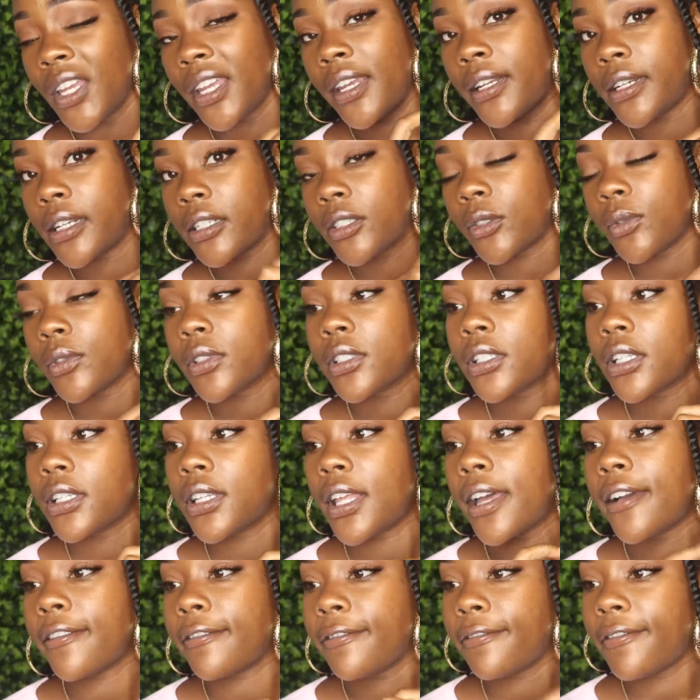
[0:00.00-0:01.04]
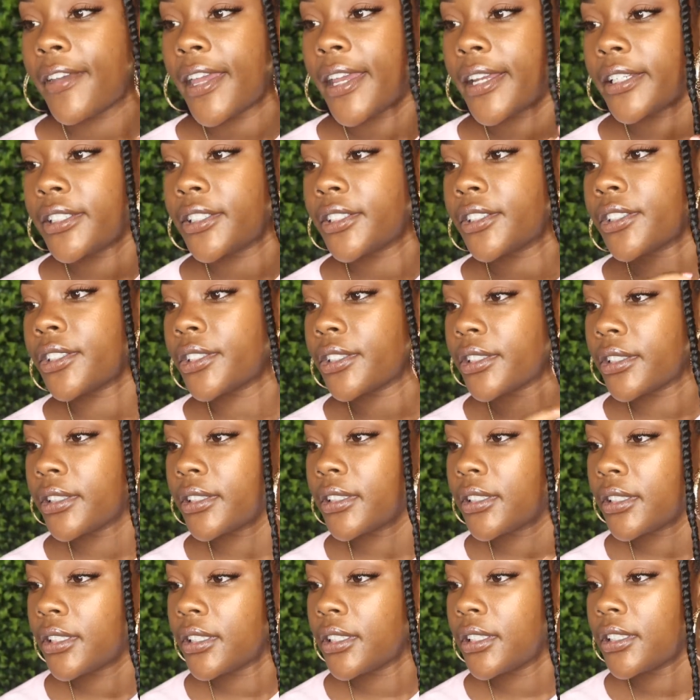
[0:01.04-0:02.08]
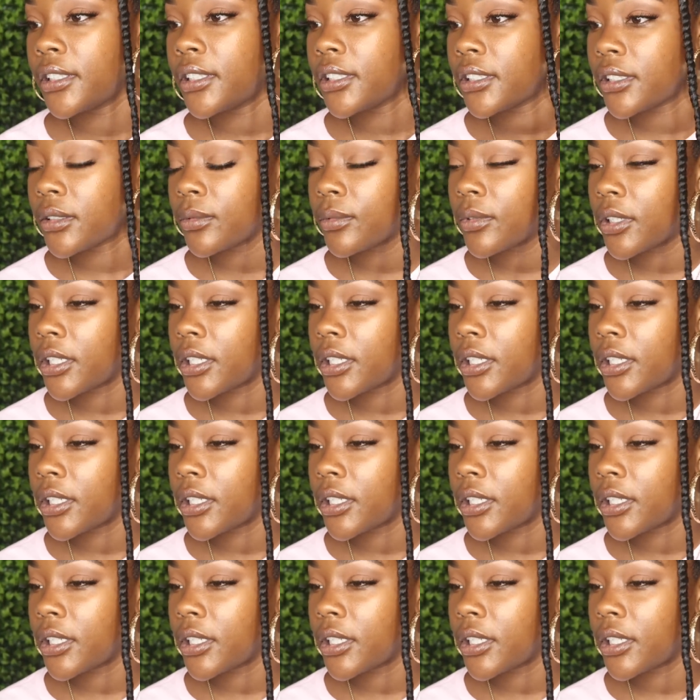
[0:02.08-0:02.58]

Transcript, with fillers: And I twist a lot faster this